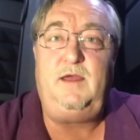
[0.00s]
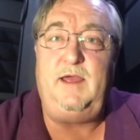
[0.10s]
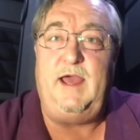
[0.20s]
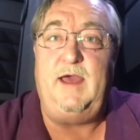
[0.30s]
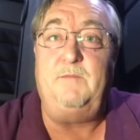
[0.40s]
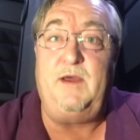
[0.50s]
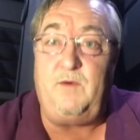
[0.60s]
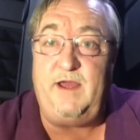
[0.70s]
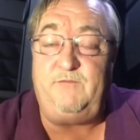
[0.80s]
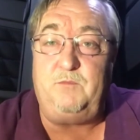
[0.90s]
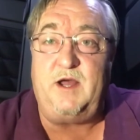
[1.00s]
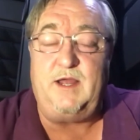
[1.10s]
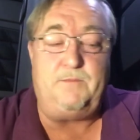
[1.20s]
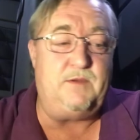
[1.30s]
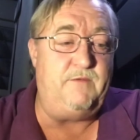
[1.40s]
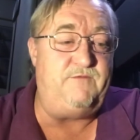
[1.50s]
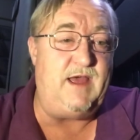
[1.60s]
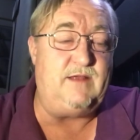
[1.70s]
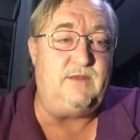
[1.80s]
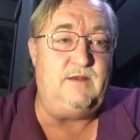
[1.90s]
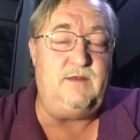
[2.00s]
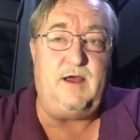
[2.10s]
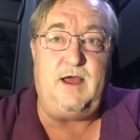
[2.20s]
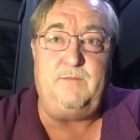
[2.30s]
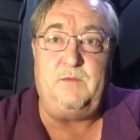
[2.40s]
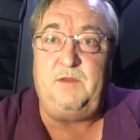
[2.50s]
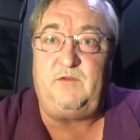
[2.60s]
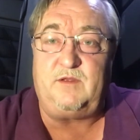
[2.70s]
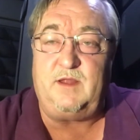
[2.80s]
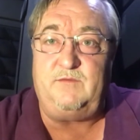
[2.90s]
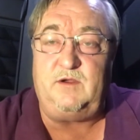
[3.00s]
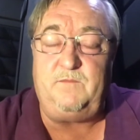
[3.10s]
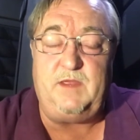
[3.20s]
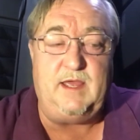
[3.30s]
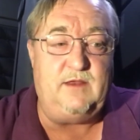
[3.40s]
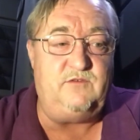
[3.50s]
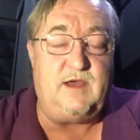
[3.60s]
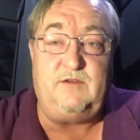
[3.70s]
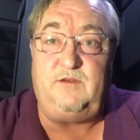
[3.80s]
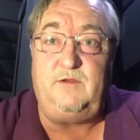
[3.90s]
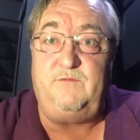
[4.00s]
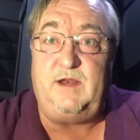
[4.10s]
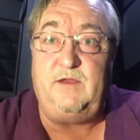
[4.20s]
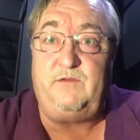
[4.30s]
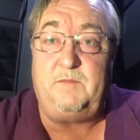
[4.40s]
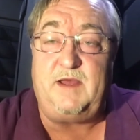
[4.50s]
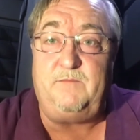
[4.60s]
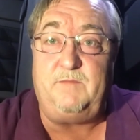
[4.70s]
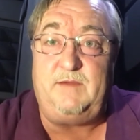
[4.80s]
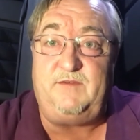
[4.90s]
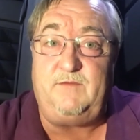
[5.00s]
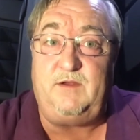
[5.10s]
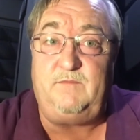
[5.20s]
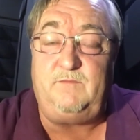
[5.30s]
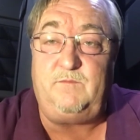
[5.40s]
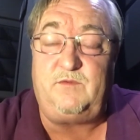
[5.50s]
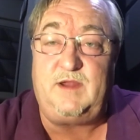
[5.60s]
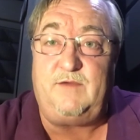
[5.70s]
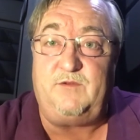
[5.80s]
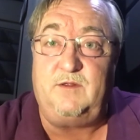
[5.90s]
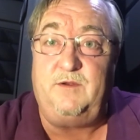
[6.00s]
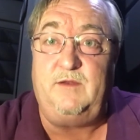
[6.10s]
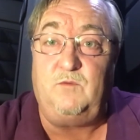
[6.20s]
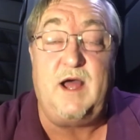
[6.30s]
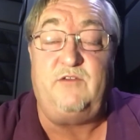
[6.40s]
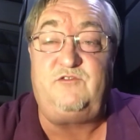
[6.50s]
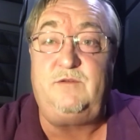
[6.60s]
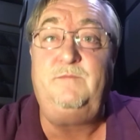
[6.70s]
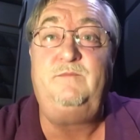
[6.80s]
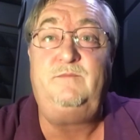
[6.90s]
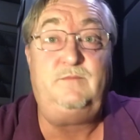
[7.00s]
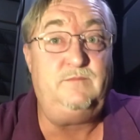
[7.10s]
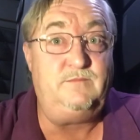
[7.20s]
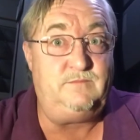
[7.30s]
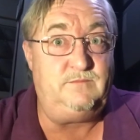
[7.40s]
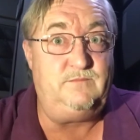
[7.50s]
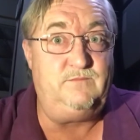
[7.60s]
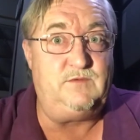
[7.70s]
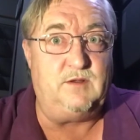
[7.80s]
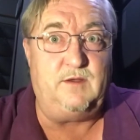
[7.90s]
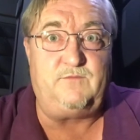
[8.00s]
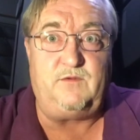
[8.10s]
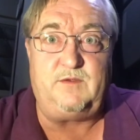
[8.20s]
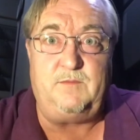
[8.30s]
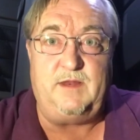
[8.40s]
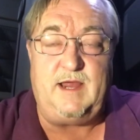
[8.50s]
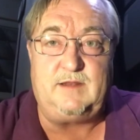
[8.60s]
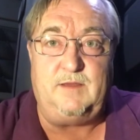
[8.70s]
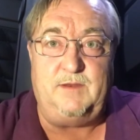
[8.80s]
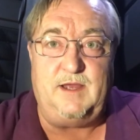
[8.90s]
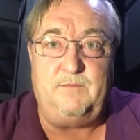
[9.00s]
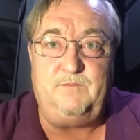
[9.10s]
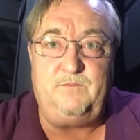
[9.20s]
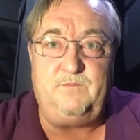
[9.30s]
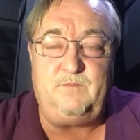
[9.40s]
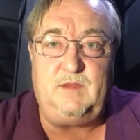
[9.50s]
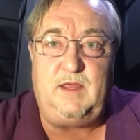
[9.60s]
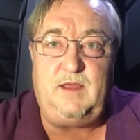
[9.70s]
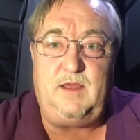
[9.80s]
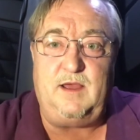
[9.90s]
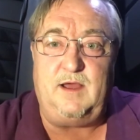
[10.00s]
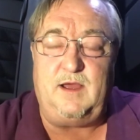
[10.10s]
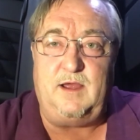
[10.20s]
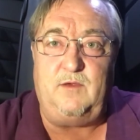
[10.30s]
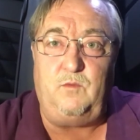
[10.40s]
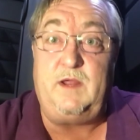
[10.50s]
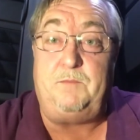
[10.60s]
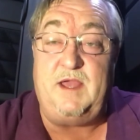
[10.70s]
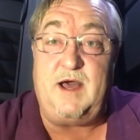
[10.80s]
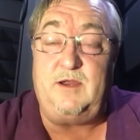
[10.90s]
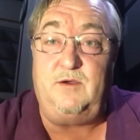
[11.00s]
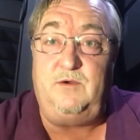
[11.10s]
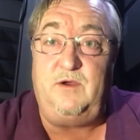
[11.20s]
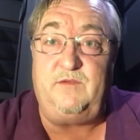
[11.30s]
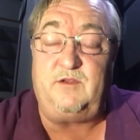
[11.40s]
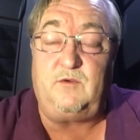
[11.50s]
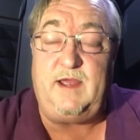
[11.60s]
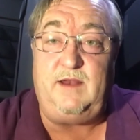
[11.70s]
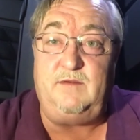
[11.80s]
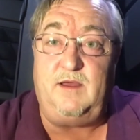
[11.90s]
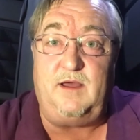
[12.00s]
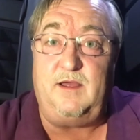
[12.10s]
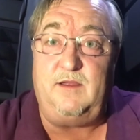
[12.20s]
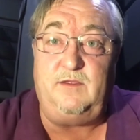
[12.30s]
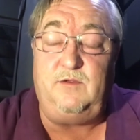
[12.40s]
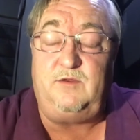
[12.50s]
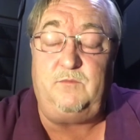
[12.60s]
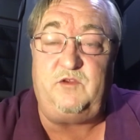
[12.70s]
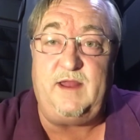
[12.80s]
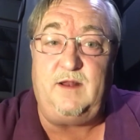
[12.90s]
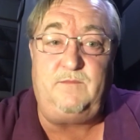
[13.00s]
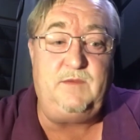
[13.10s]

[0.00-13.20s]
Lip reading: And my wife brought up a fact that, you know, I'm a music lover, and I should do videos about my favorite stuff, including Rush. So look for some of that coming up. Rick Biato, who has a great YouTube channel,